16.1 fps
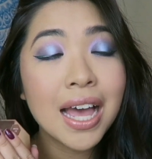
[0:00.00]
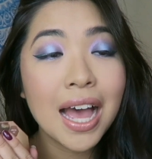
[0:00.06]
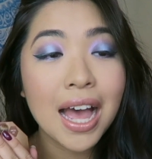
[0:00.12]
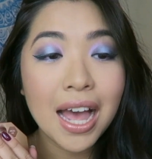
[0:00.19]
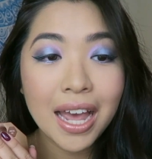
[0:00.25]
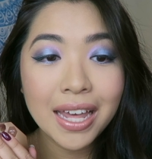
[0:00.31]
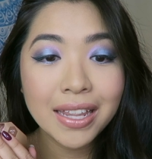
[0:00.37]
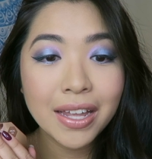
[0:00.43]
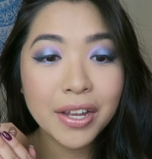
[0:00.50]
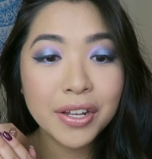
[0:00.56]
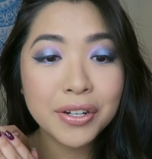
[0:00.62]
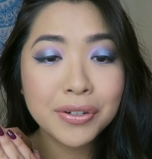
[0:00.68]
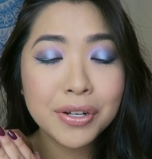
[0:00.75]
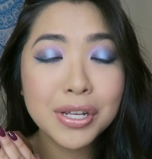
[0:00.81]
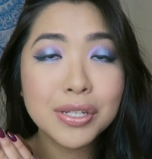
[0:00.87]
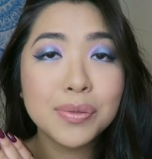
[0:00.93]

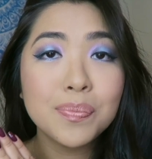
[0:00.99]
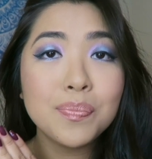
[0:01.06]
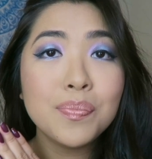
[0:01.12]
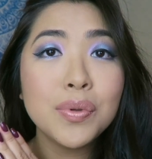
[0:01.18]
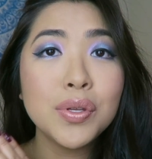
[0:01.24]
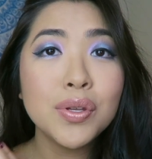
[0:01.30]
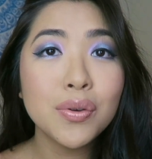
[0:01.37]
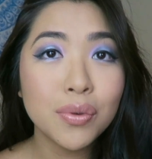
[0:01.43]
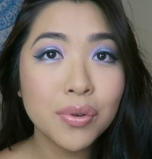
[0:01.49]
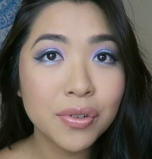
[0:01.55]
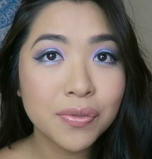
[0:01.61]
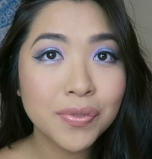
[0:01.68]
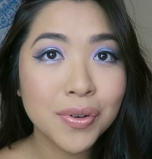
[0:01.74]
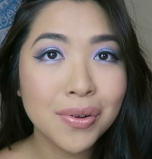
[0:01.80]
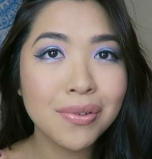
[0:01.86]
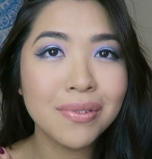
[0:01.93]
highlighter is
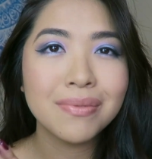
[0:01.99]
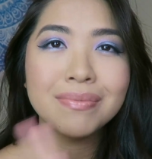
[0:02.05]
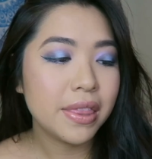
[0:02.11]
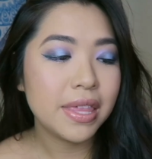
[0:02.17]
beautiful.